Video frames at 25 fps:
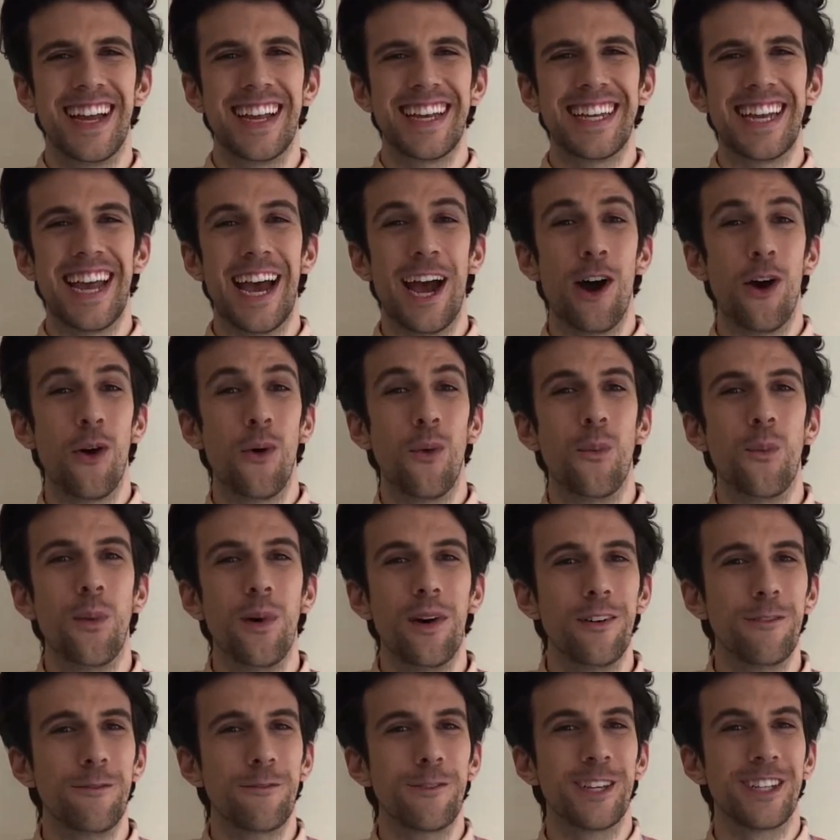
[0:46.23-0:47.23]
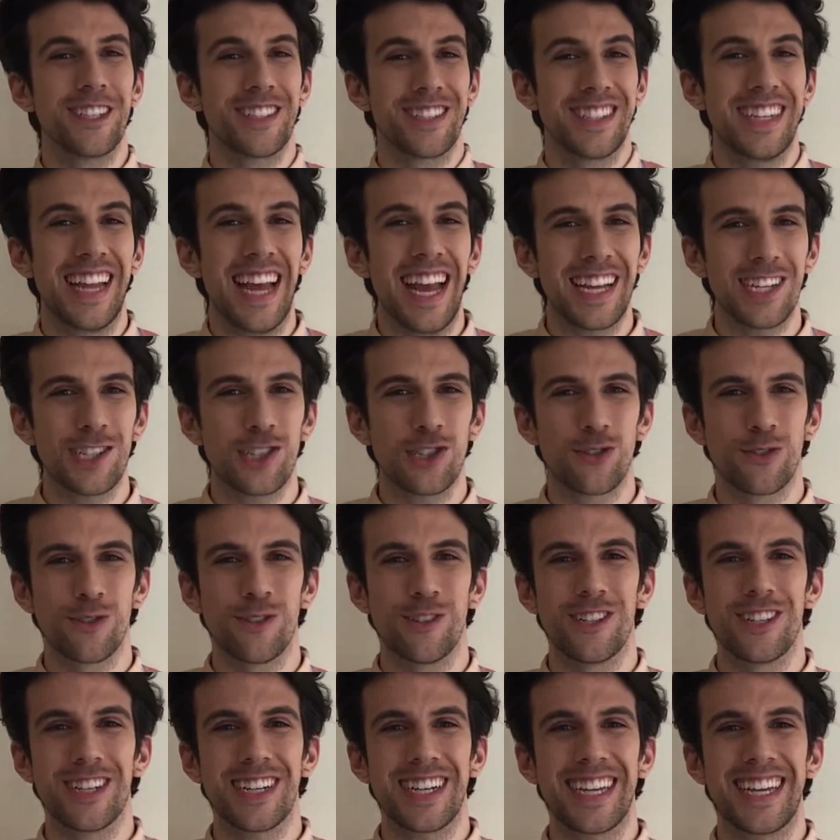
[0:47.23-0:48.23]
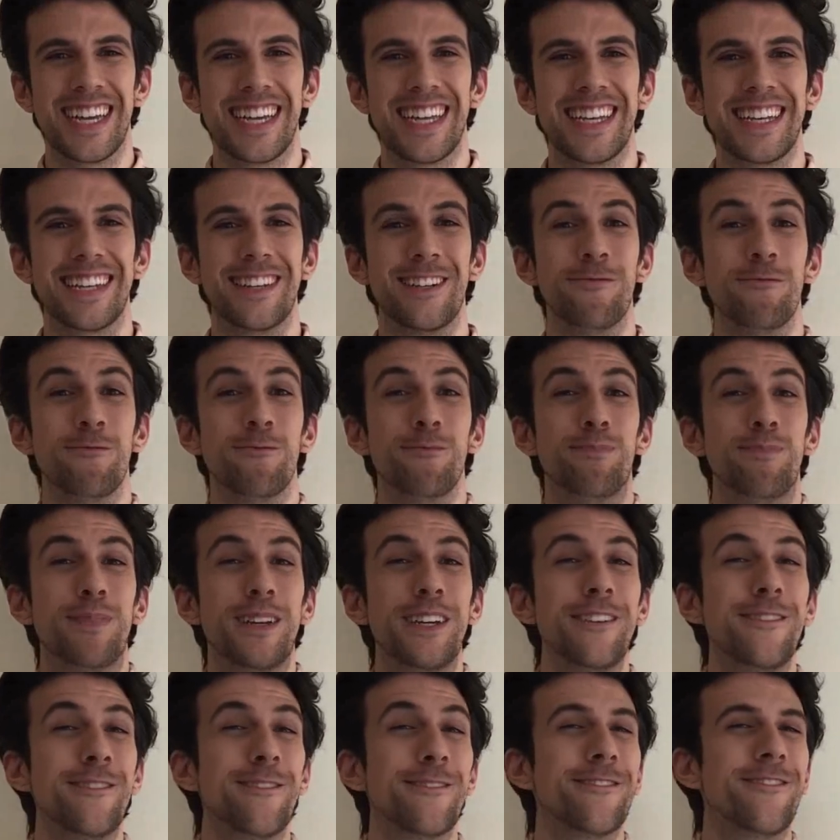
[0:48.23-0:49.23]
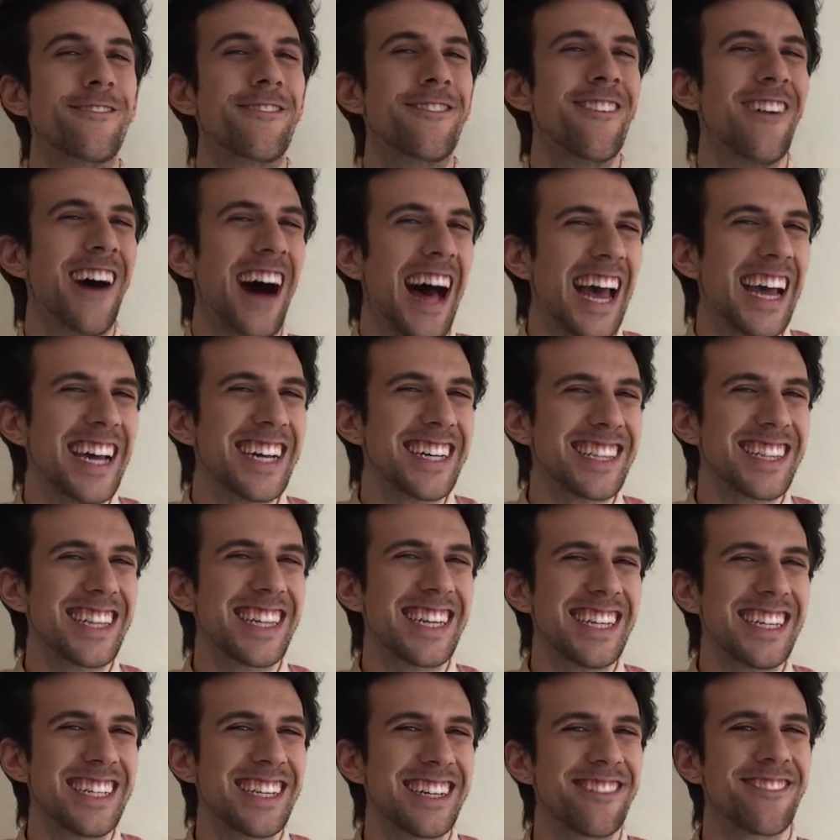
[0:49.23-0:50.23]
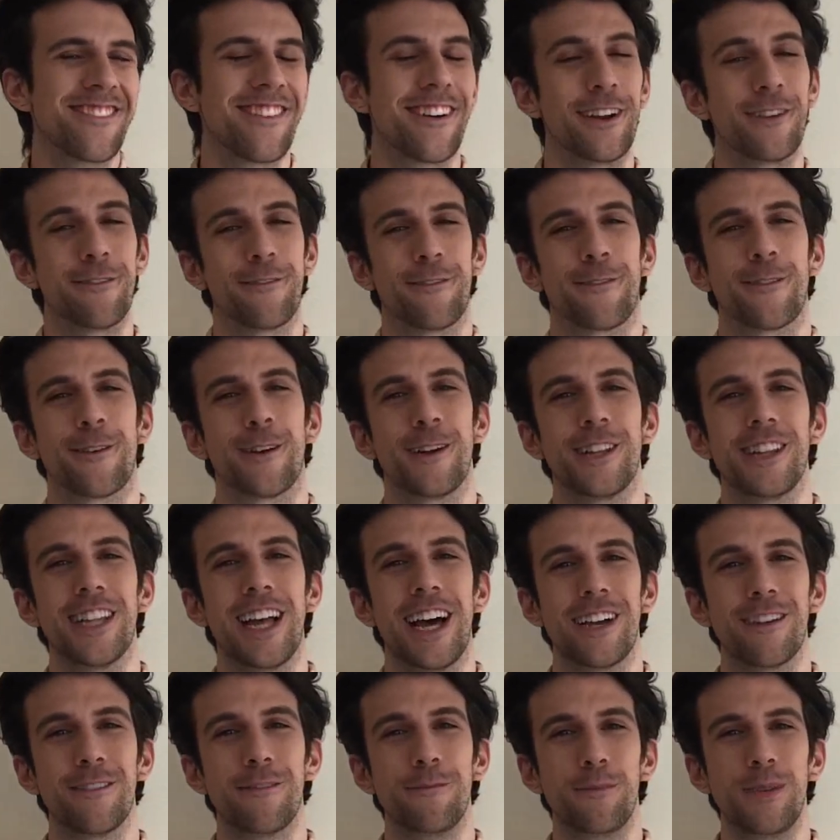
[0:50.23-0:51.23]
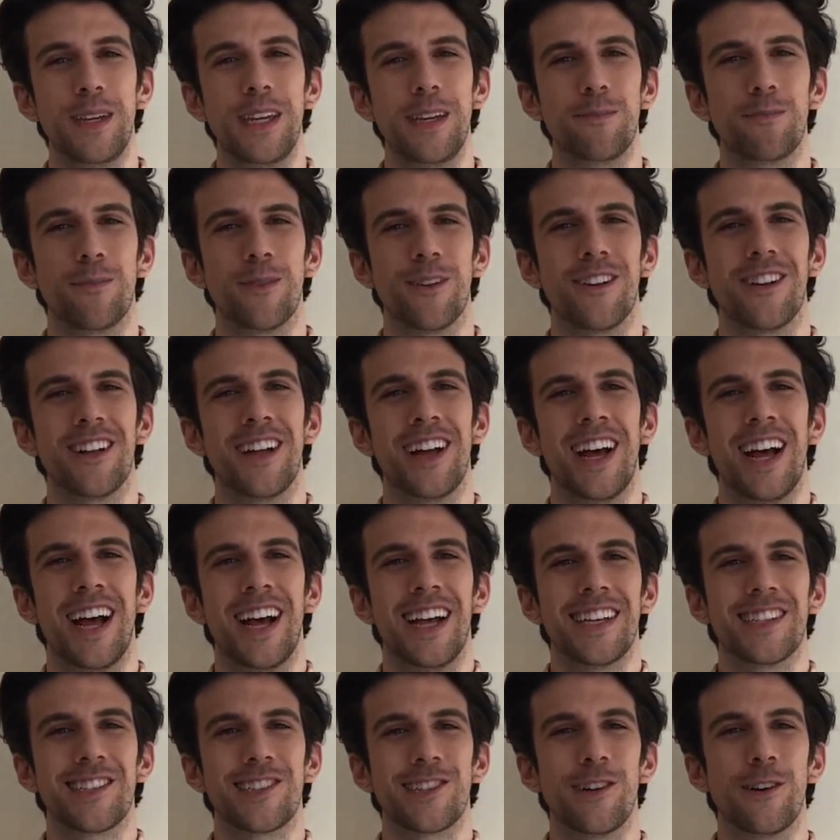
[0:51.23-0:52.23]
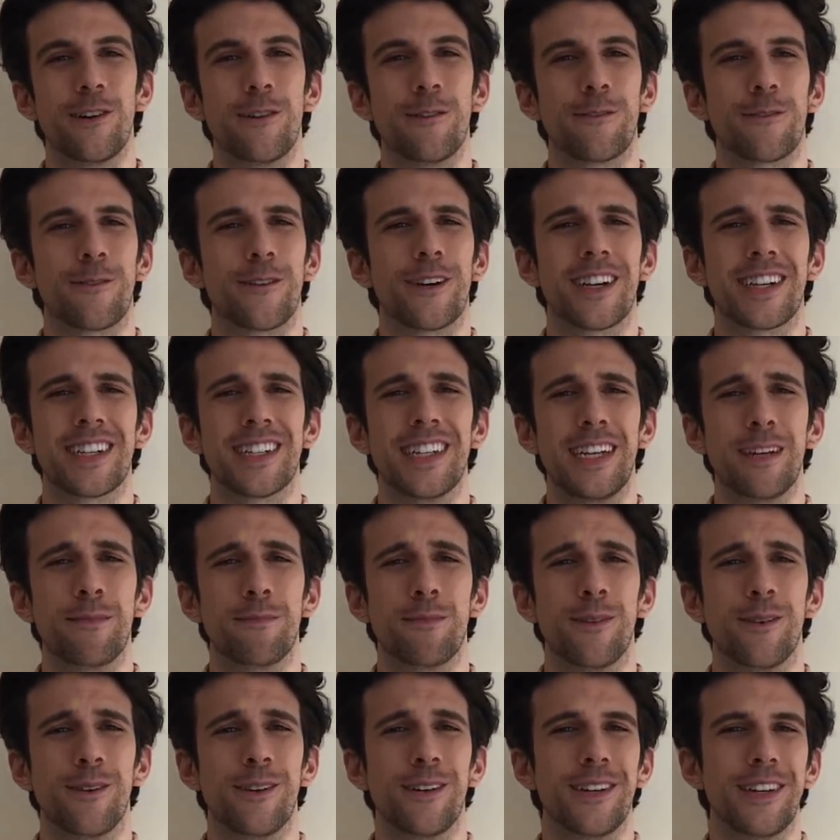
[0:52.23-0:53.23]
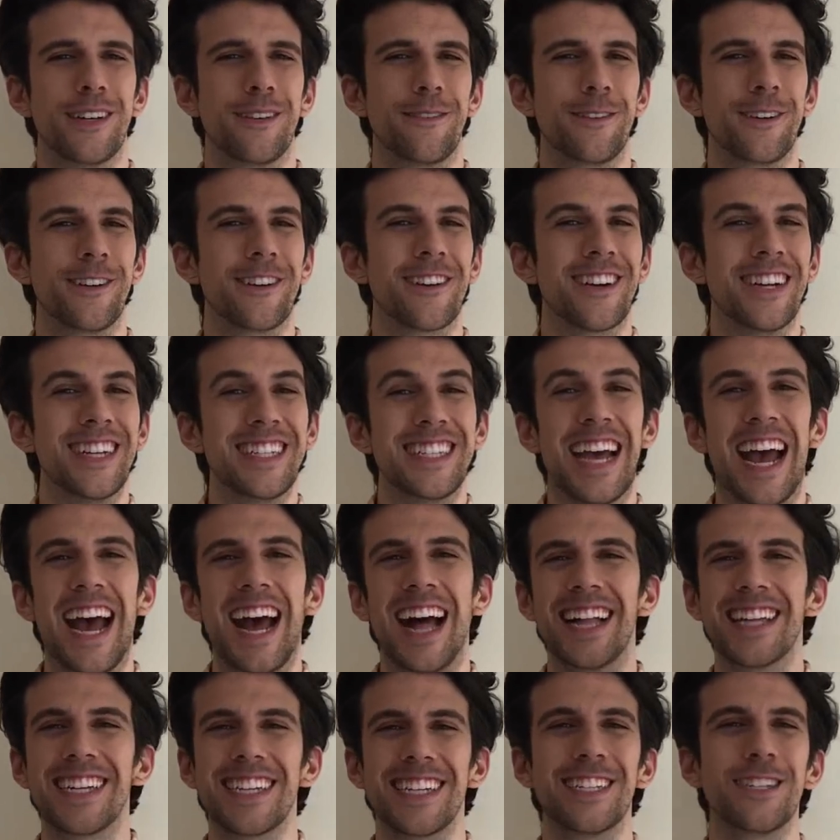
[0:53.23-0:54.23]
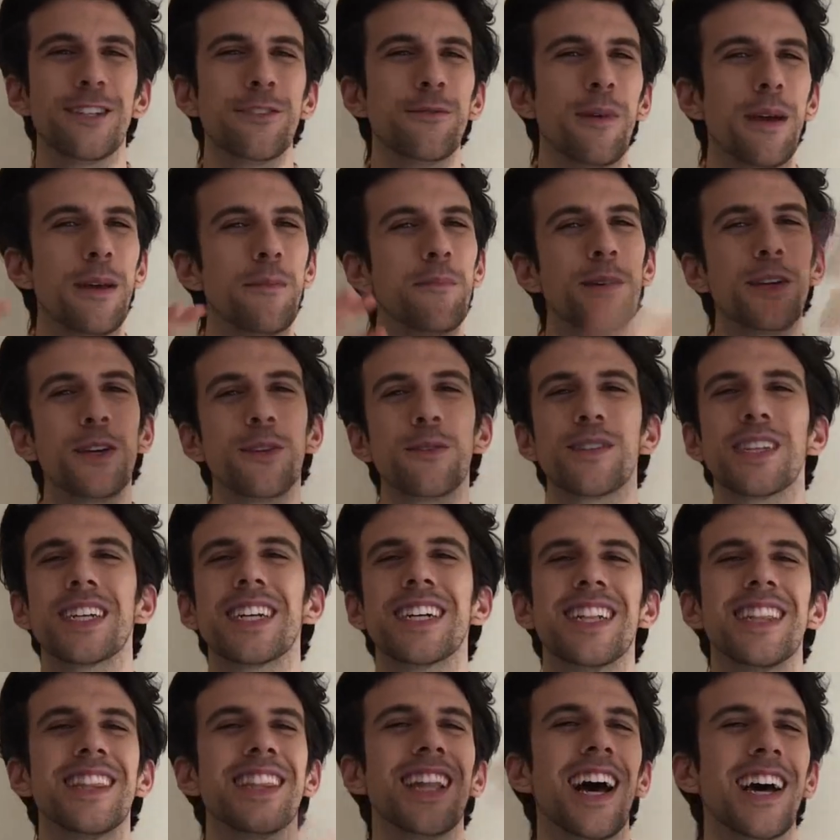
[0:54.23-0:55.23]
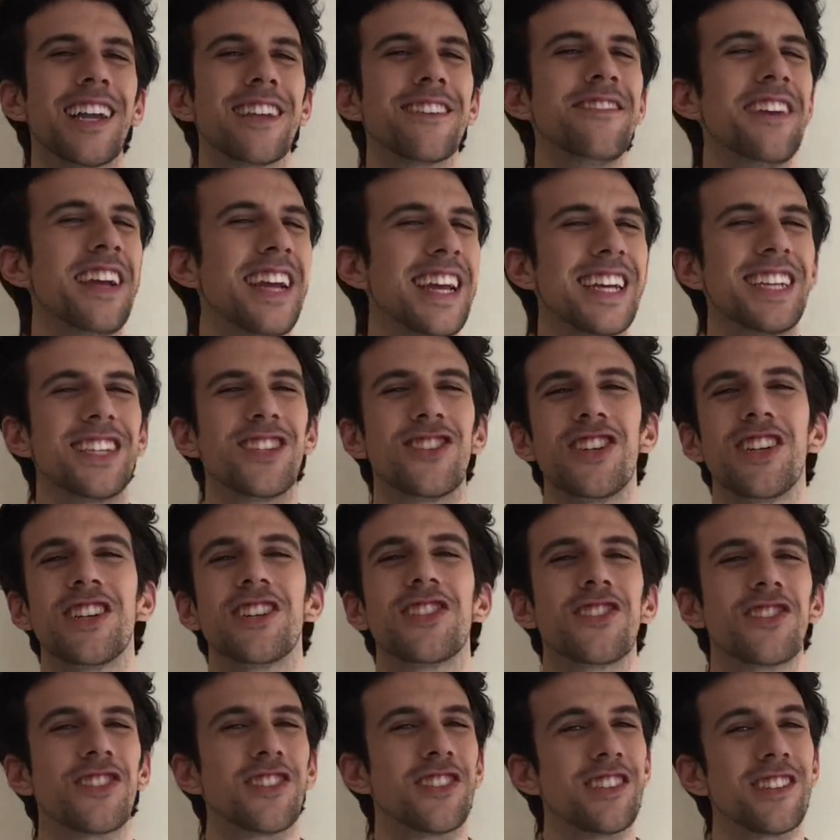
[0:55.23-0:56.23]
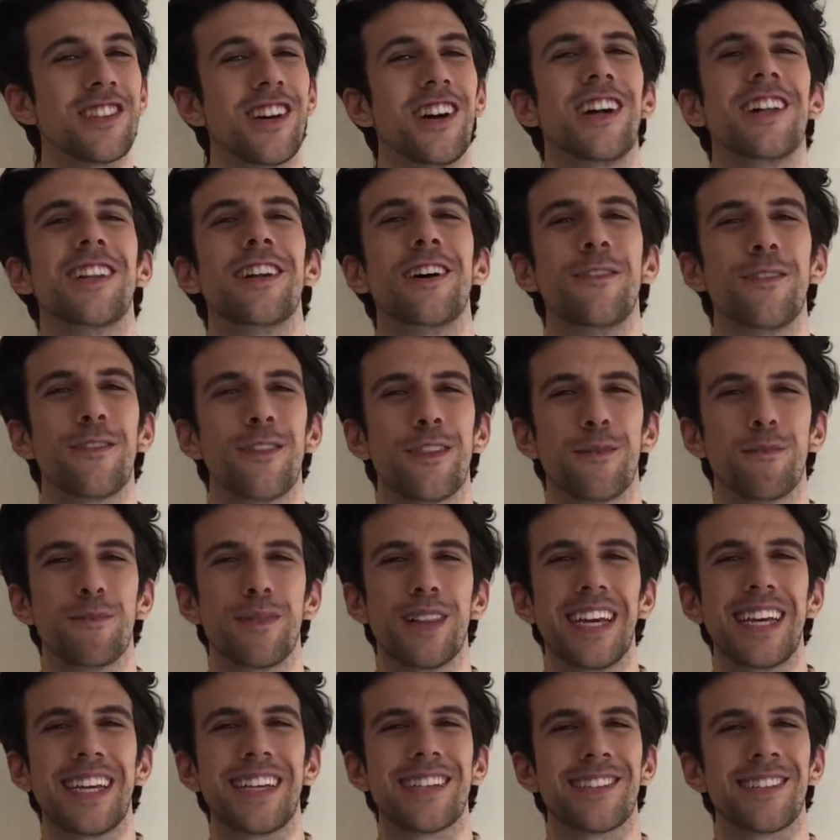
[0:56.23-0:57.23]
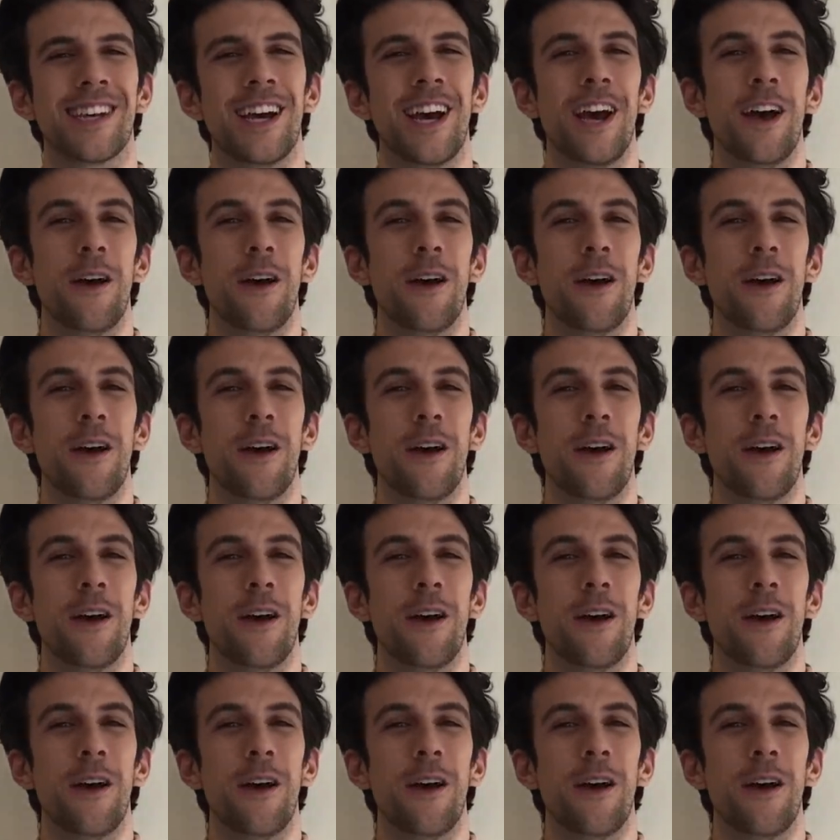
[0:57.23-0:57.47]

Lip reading: Now, what feels natural can be wildly different for a lot of people. So, for example, if you're Italian, you might be using a lot of hand gestures all over the place.